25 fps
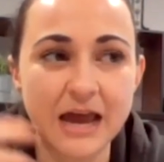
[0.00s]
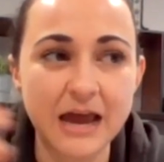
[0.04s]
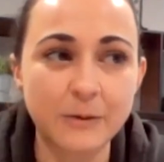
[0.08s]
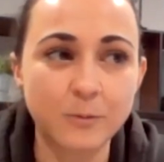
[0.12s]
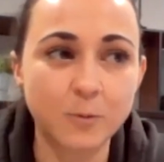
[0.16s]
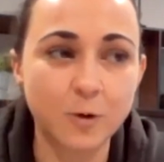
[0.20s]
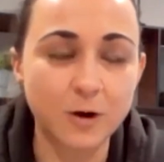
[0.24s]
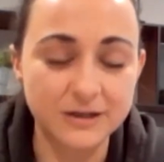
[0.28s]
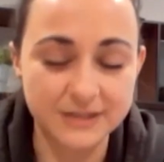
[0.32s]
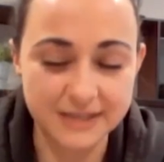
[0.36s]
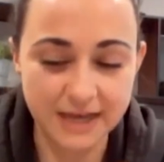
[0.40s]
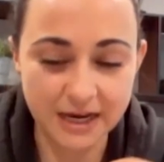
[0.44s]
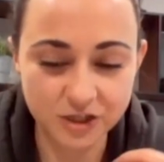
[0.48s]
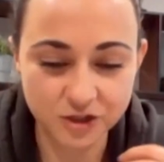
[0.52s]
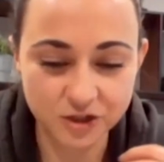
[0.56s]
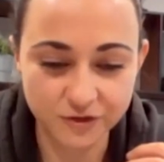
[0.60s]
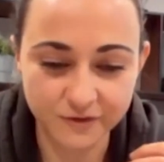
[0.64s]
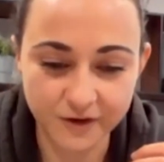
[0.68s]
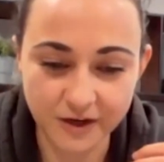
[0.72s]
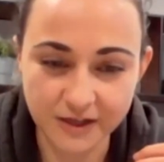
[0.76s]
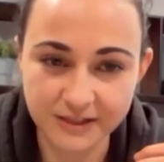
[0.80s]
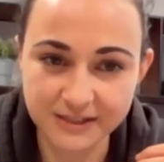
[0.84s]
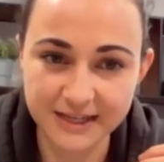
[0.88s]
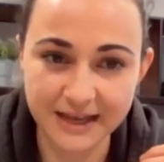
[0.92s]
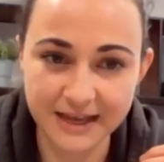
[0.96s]
whereas
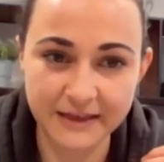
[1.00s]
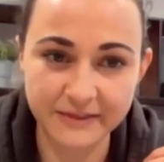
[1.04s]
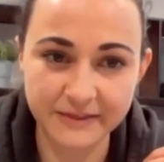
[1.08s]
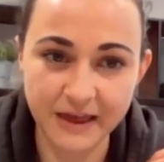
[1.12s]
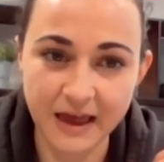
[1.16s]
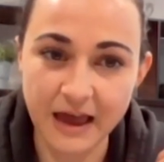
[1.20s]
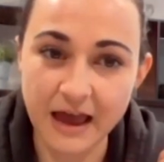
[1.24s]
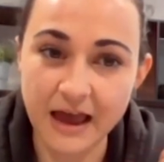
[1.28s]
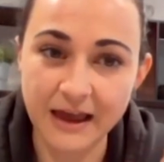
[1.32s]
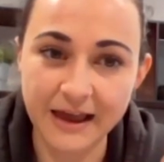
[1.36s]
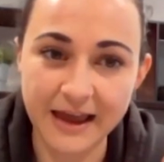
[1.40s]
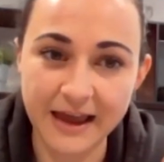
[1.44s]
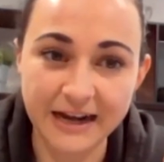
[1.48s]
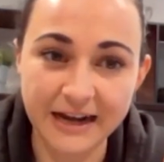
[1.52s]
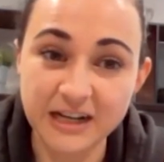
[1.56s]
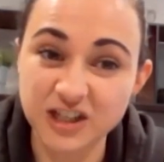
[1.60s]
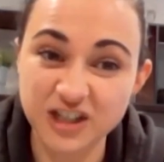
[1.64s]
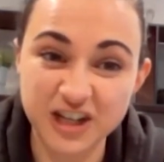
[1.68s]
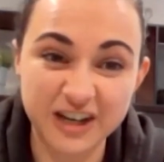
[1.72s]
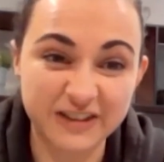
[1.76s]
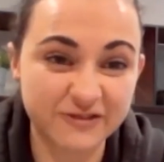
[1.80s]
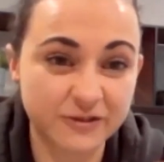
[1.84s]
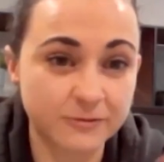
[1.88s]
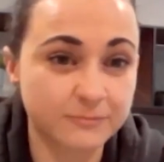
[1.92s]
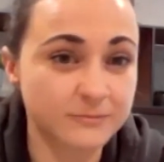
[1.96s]
extroverts get their
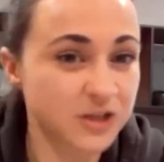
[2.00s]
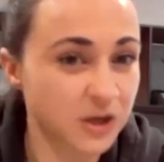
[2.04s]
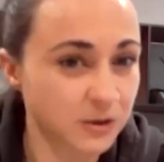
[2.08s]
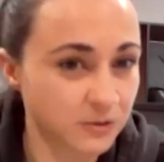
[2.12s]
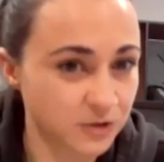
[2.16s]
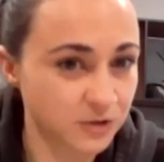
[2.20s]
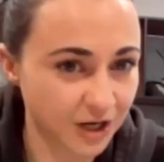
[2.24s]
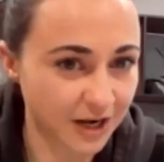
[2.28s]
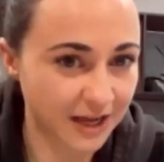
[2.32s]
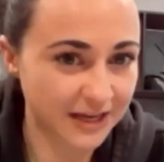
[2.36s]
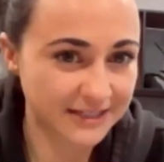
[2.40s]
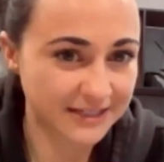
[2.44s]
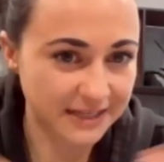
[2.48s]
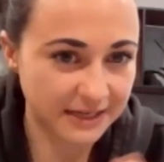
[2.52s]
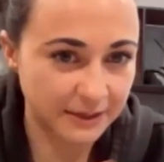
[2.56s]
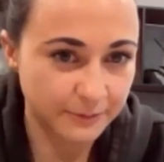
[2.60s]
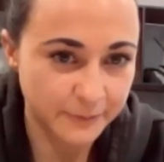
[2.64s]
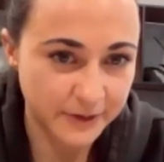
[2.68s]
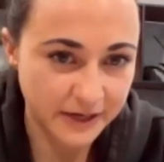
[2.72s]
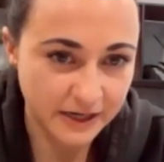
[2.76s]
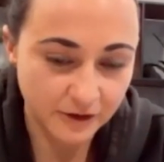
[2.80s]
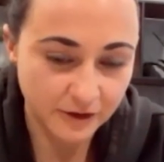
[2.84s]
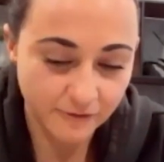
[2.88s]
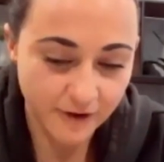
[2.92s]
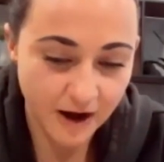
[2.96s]
energy from socializing,
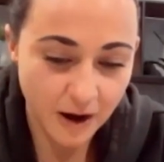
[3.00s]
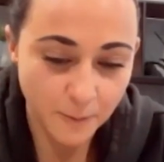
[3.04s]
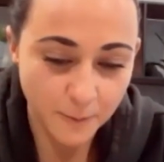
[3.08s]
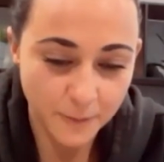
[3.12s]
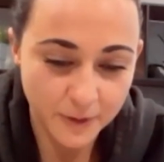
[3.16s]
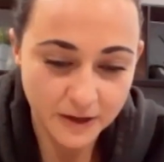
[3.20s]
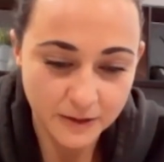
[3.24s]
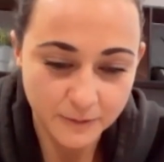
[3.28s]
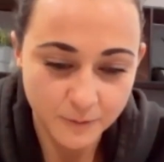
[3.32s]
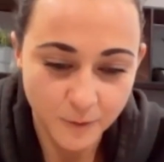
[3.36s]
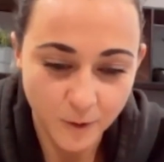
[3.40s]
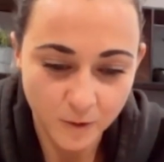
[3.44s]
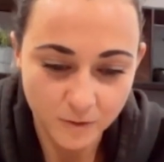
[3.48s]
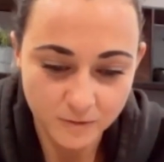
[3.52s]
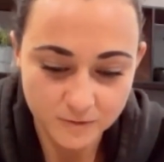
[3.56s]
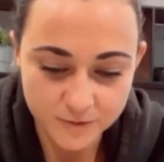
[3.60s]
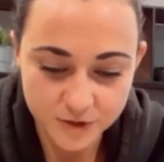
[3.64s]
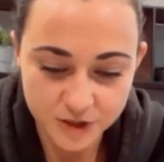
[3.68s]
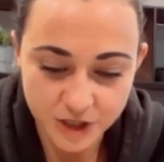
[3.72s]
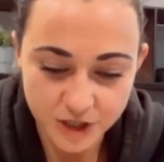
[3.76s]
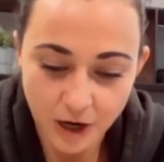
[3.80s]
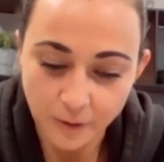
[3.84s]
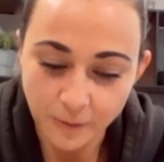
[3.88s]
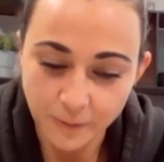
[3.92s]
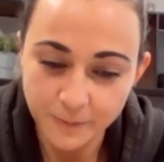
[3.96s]
being around people.
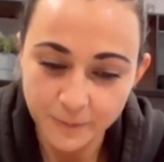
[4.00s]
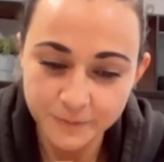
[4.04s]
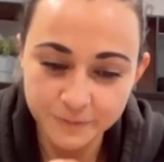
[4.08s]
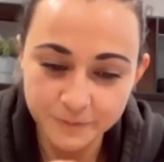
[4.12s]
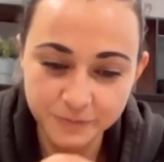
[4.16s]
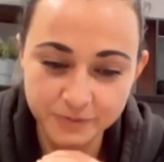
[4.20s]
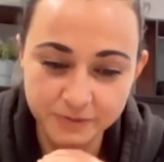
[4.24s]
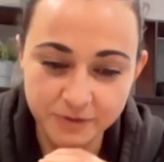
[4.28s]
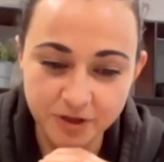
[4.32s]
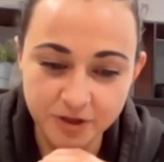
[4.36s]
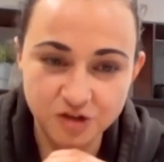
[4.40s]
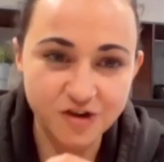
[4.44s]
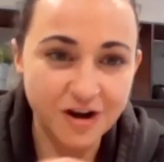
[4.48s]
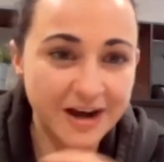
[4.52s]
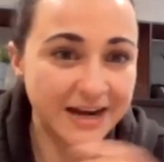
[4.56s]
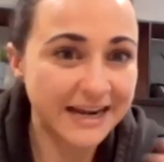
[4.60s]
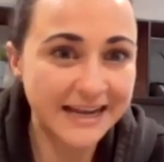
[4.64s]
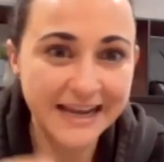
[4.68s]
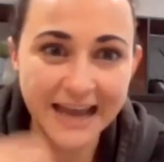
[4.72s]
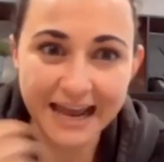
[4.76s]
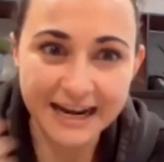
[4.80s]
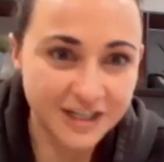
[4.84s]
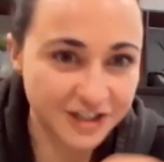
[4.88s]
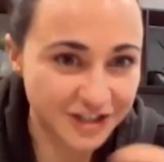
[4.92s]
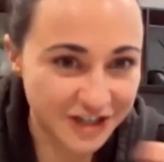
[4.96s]
So you're
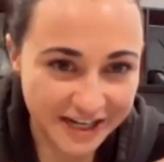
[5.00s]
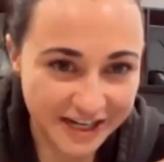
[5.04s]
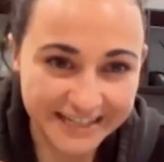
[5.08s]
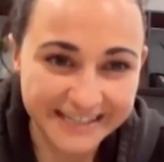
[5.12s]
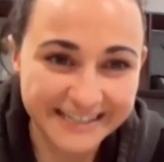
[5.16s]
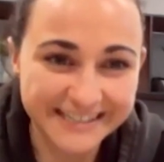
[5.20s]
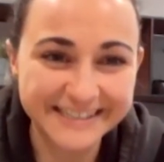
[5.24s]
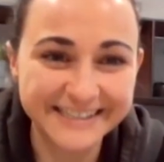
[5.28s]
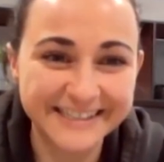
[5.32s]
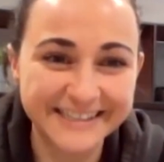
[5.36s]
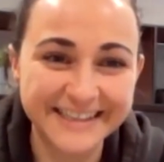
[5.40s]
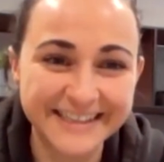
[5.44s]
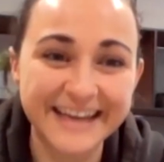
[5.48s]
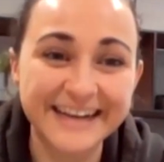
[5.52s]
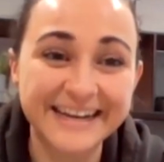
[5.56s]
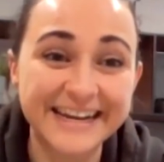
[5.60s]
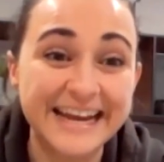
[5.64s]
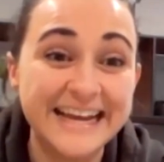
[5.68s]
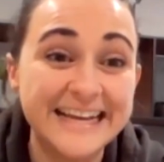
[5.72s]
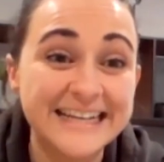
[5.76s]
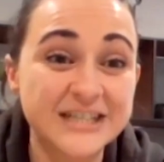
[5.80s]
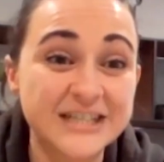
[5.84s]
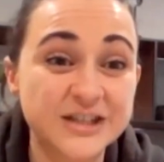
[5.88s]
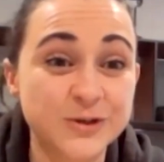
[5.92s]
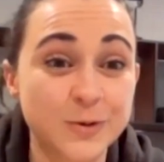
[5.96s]
draining energy, you then
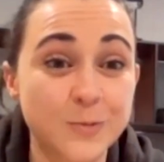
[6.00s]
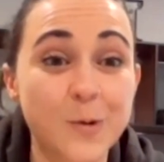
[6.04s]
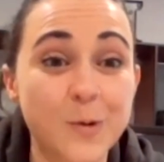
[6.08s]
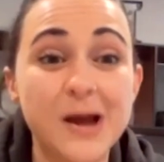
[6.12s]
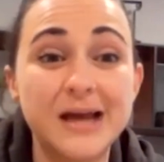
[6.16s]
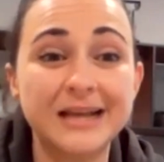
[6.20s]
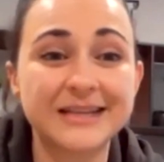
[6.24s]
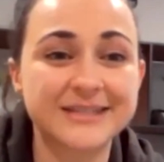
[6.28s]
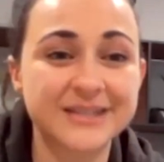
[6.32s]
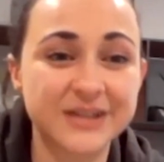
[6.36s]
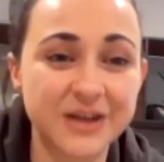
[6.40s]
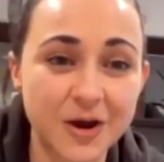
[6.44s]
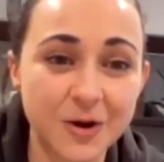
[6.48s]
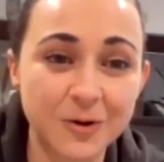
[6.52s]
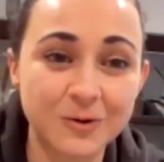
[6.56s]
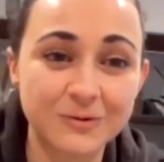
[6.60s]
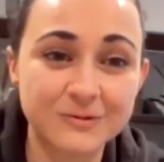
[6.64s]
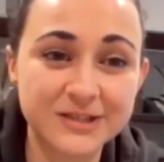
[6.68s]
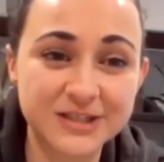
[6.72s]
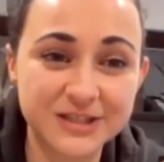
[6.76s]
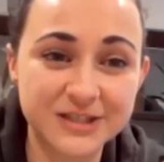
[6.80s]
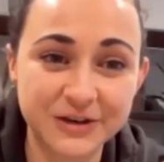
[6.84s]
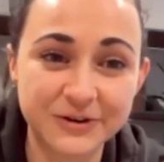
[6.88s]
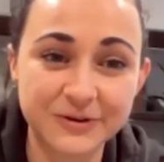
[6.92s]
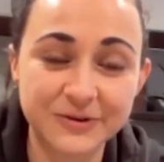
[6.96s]
need somewhere to go
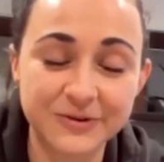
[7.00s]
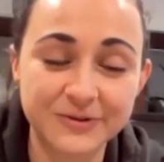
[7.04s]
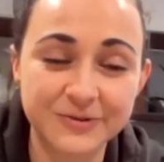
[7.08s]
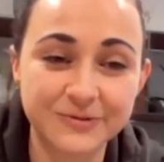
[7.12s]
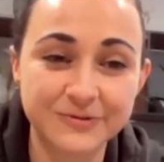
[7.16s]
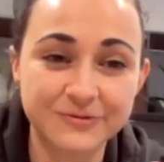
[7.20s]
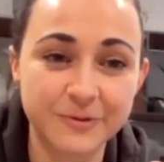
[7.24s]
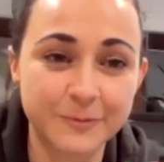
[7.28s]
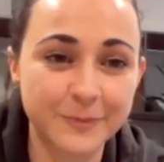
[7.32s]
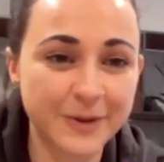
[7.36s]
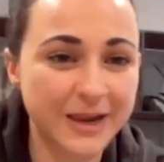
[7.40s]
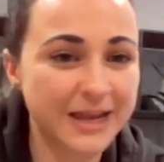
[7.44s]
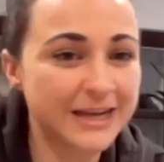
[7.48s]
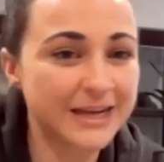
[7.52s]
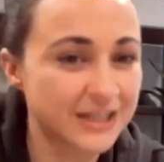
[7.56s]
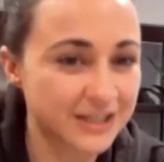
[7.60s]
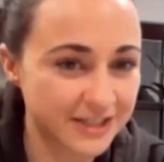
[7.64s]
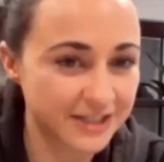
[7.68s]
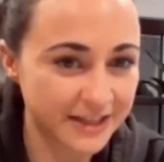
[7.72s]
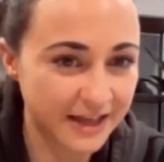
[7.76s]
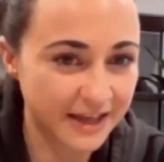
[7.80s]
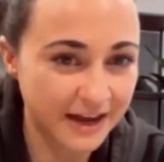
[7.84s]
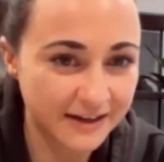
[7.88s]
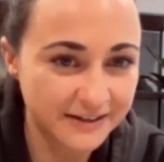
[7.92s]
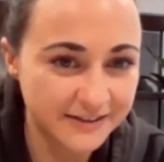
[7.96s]
to replenish
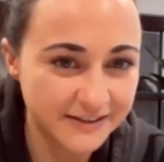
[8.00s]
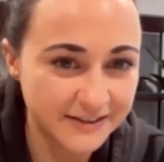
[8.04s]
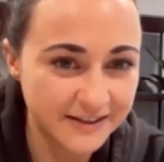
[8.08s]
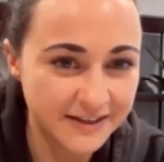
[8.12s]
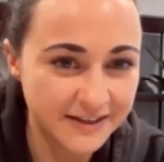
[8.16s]
that.